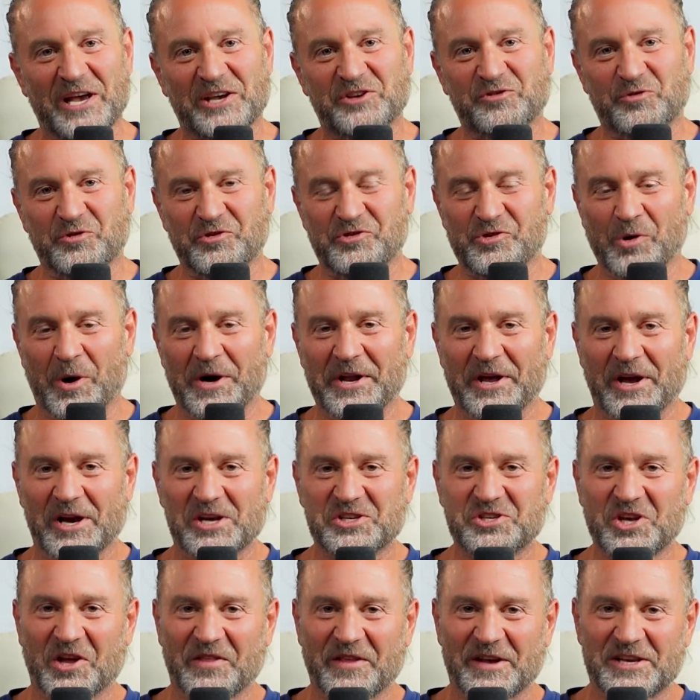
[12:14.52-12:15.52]
thanks for joining
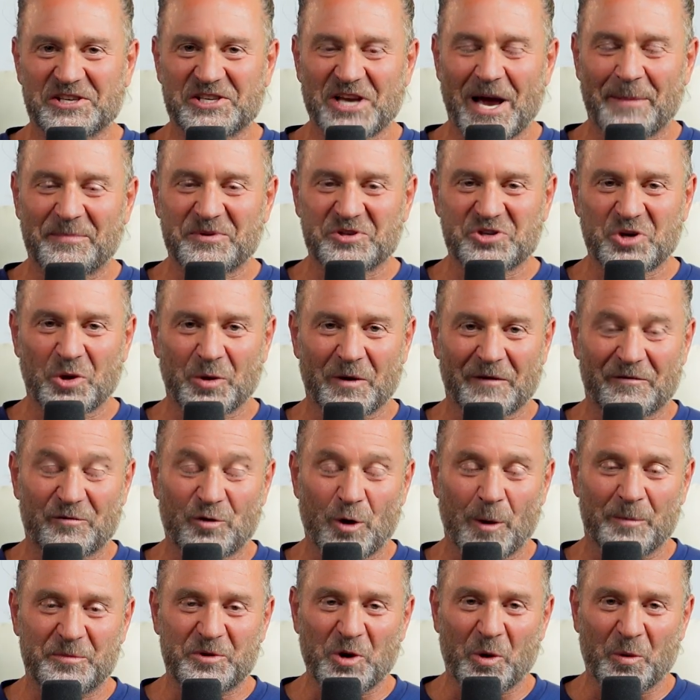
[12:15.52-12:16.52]
us on this episode of
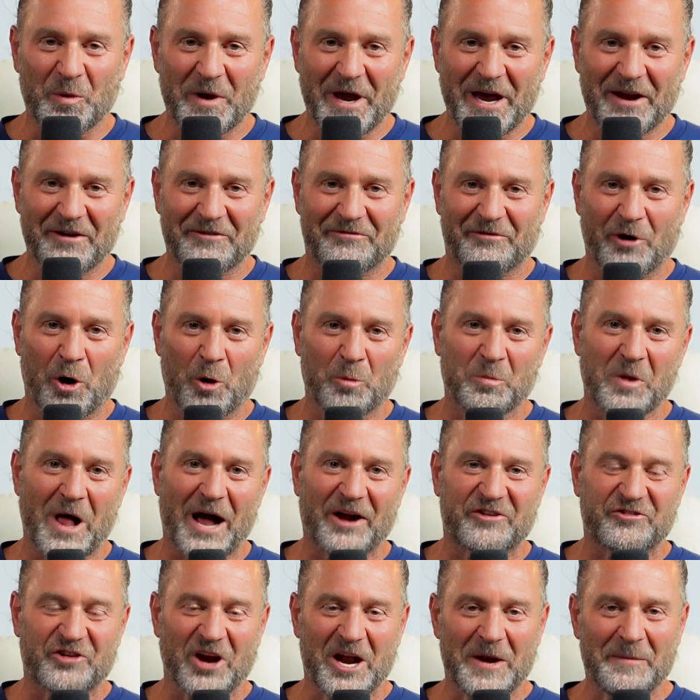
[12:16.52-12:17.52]
Crypto Info,
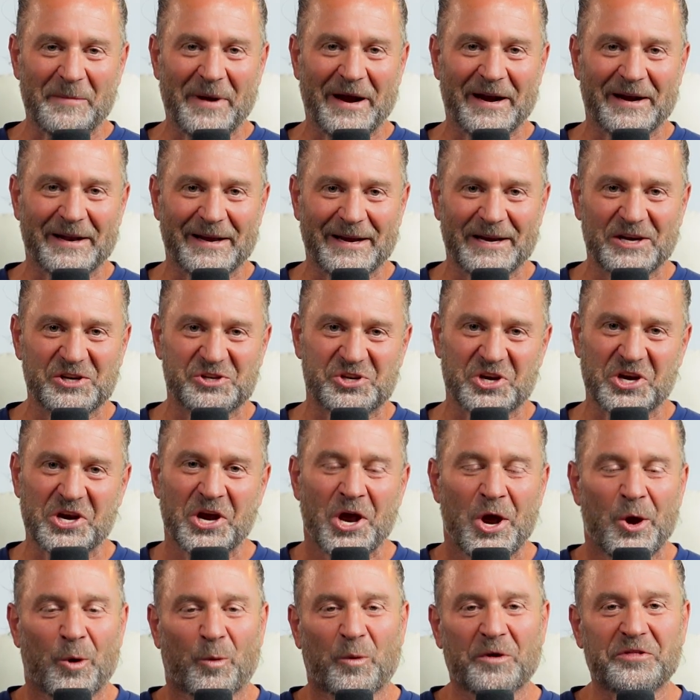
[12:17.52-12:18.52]
Blockchain Made
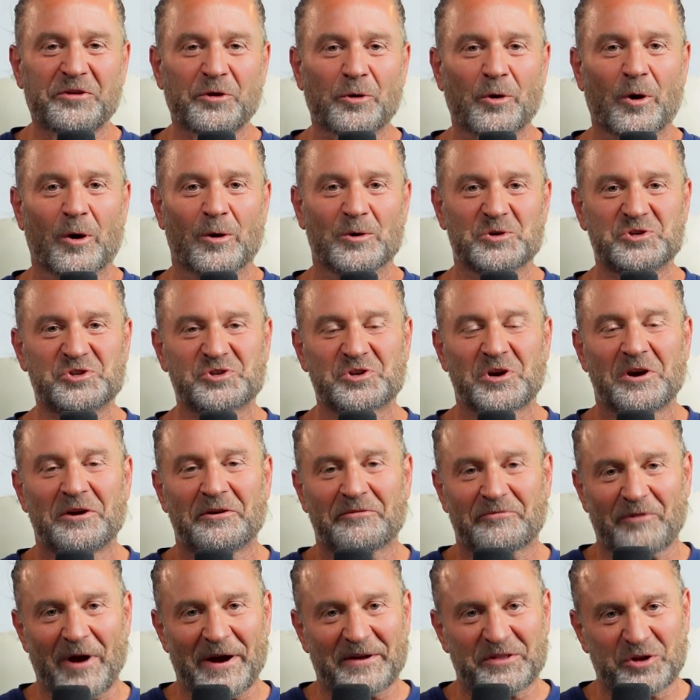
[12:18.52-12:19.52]
Easy, with your host,
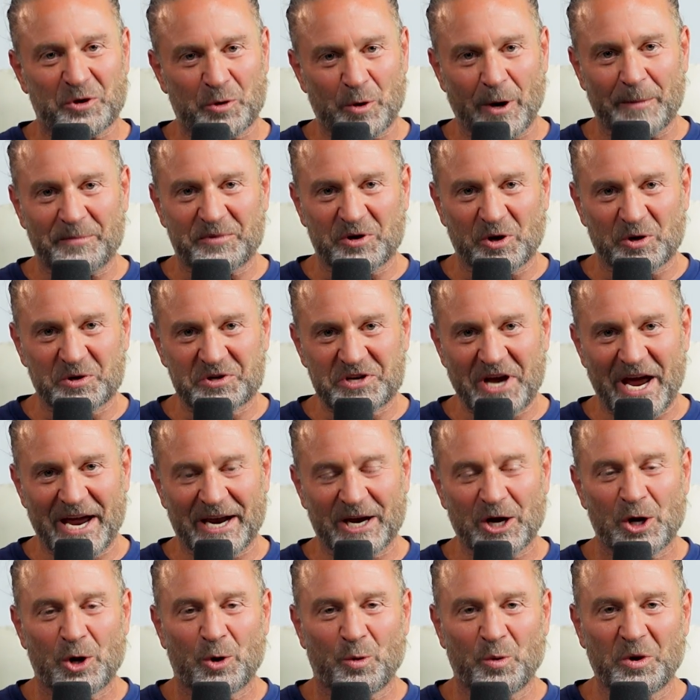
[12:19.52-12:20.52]
Frank the Crypto
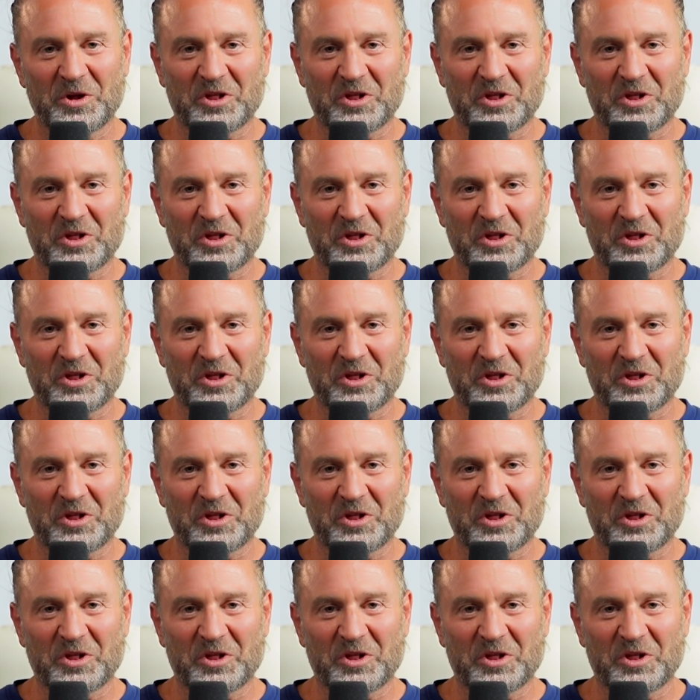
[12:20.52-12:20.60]
Tank.